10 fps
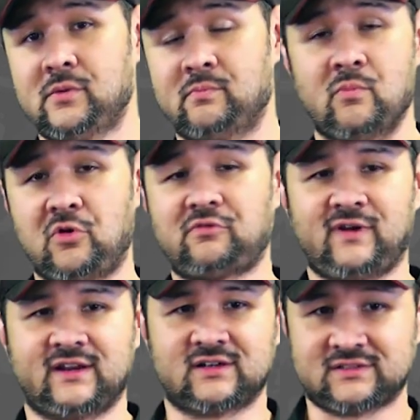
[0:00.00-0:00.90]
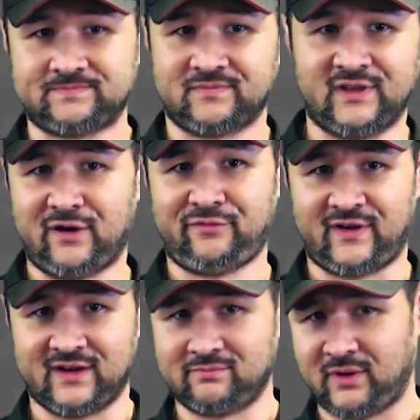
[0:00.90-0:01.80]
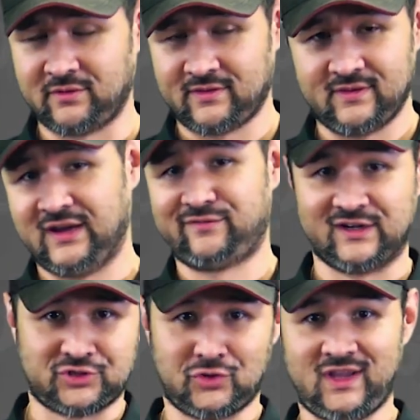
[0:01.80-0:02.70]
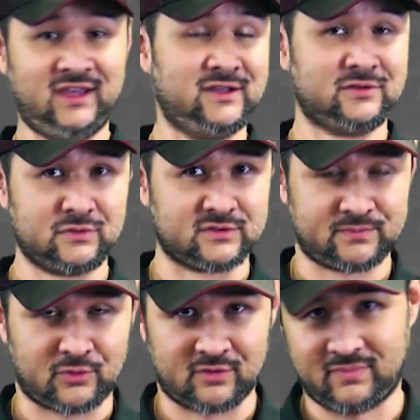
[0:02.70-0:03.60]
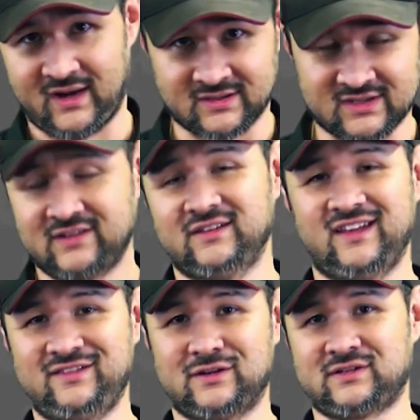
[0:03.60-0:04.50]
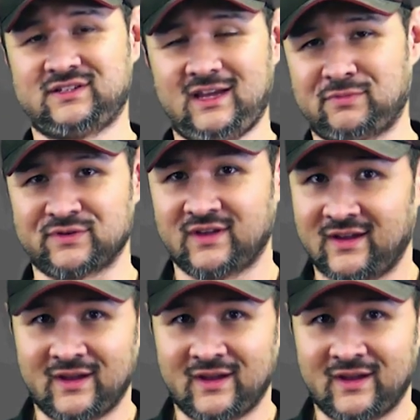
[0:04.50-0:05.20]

more riders now find both adventure and dual sport bikes in their stables.